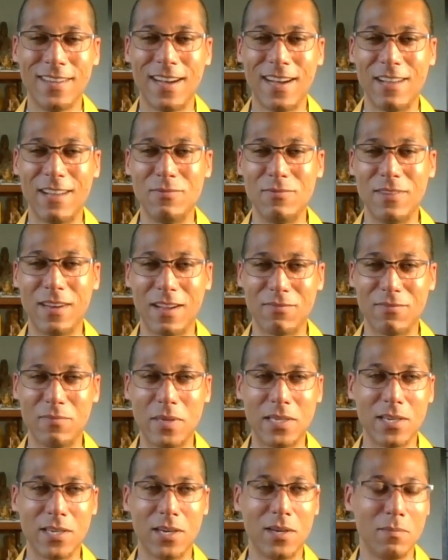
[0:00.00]
I've
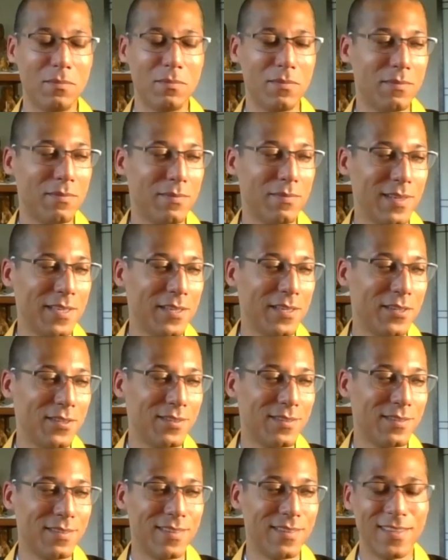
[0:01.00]
become,
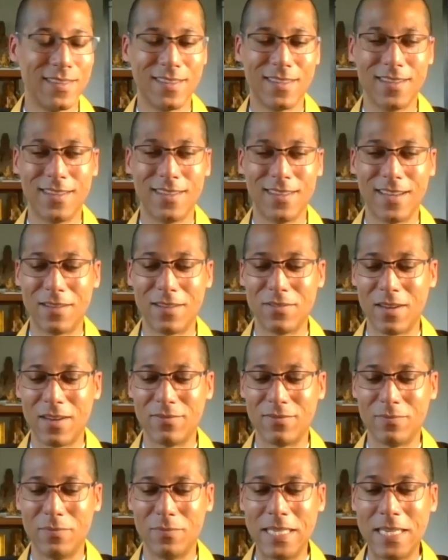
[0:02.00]
I've
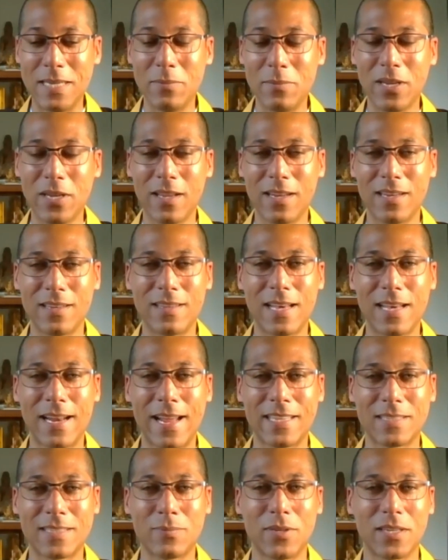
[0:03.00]
emulated that
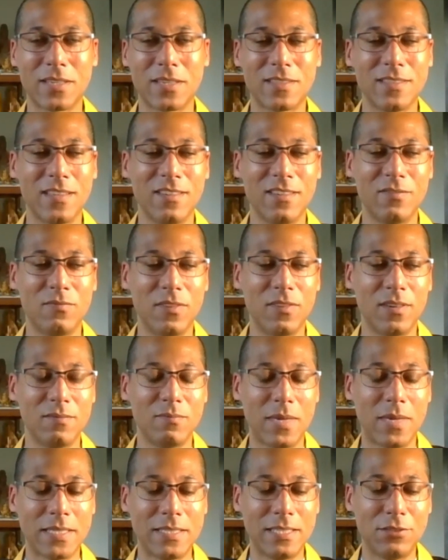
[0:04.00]
aspect of
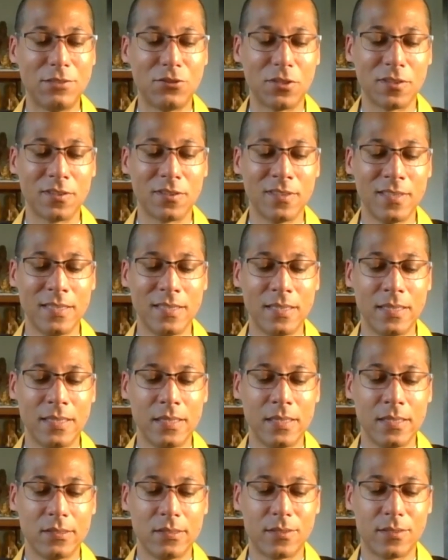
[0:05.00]
my teacher.
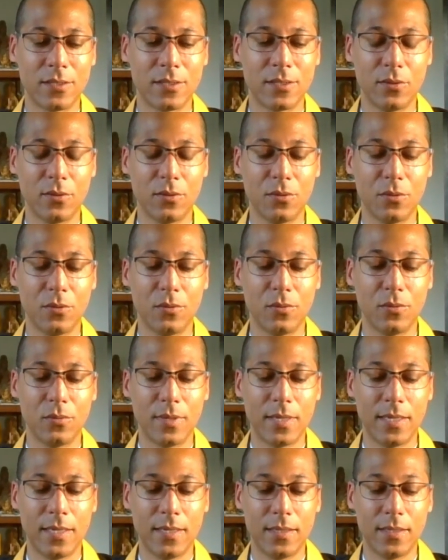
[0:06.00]
So
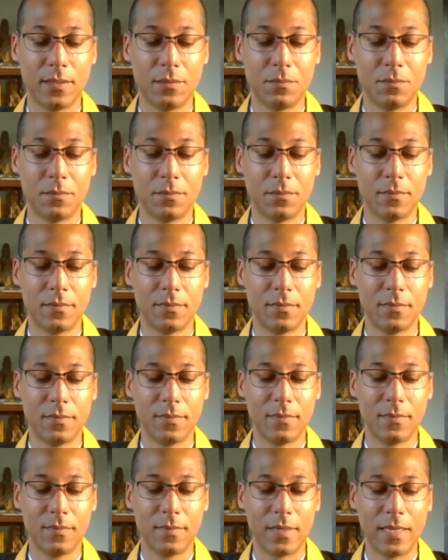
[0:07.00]

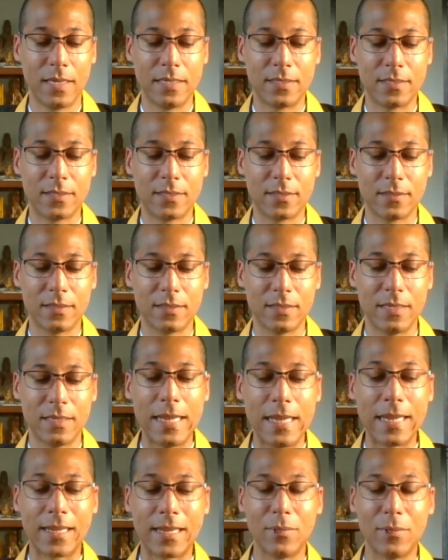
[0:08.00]

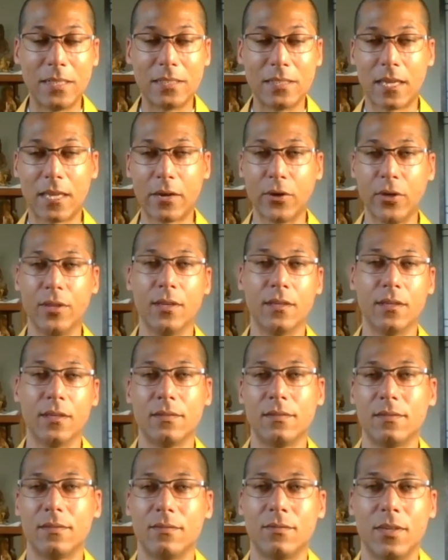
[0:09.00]
it can be scary though,
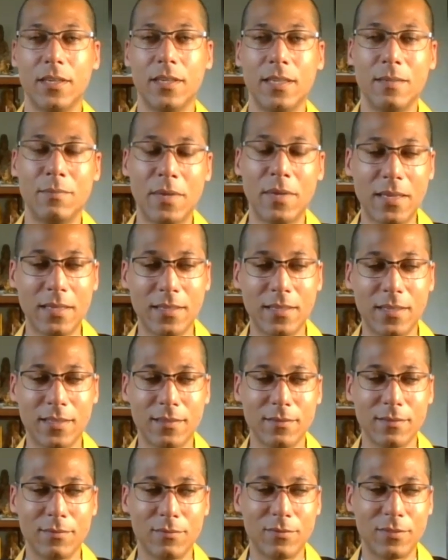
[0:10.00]
right? It may
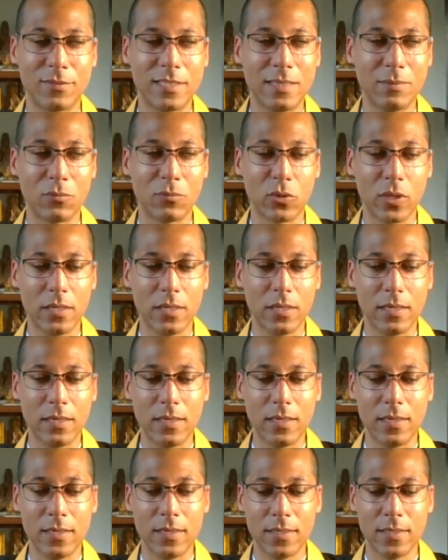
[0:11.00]
seem
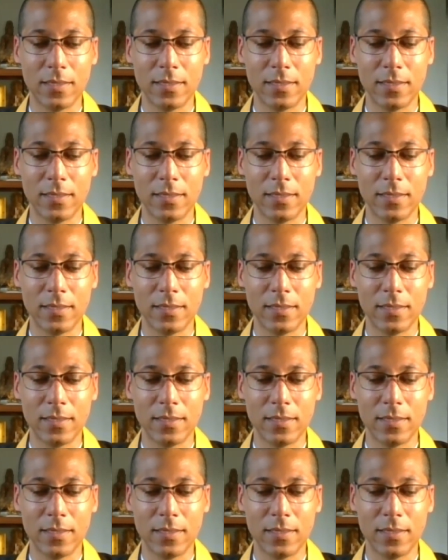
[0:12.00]
really